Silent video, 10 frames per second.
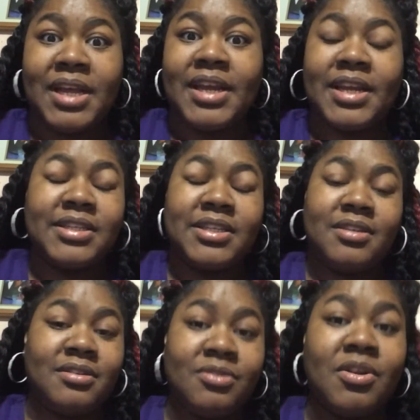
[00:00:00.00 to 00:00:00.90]
Like
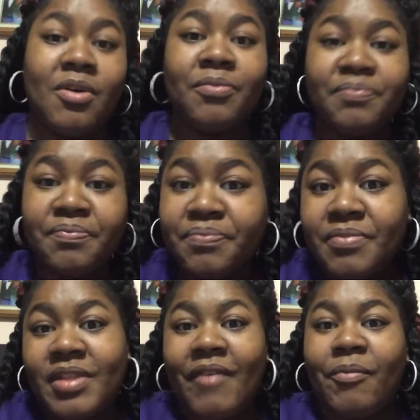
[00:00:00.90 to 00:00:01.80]
it's,
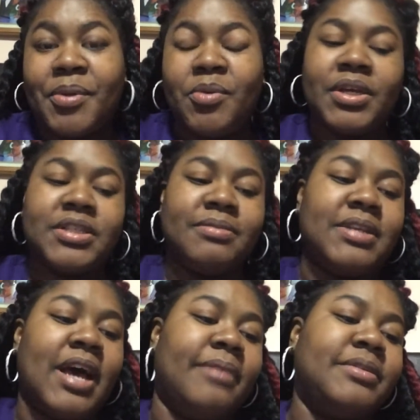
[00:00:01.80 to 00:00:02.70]
therapeutic
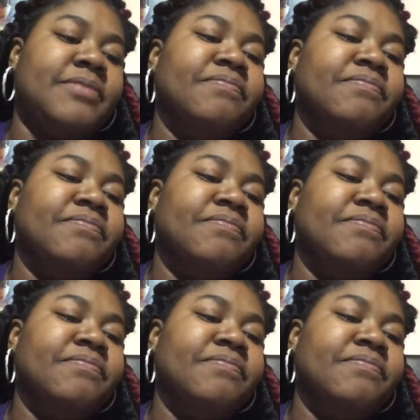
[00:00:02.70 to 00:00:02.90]
sometimes.